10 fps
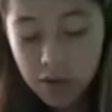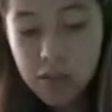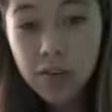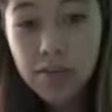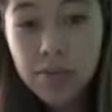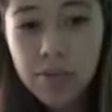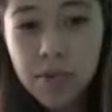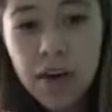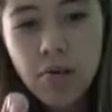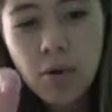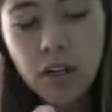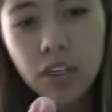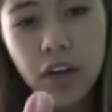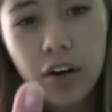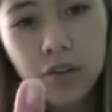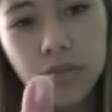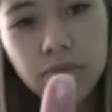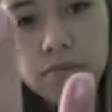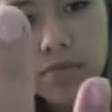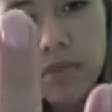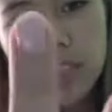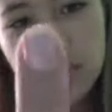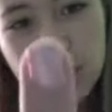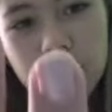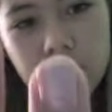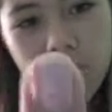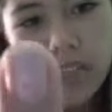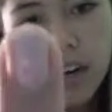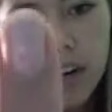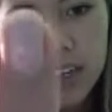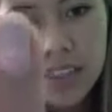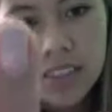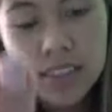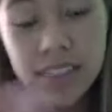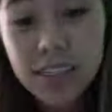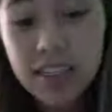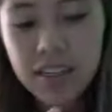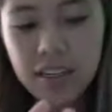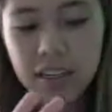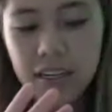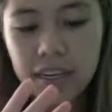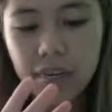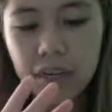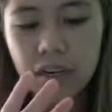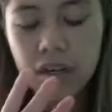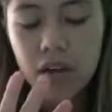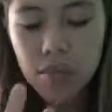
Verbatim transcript: So after I put on one coat, it you can hardly see it in the camera,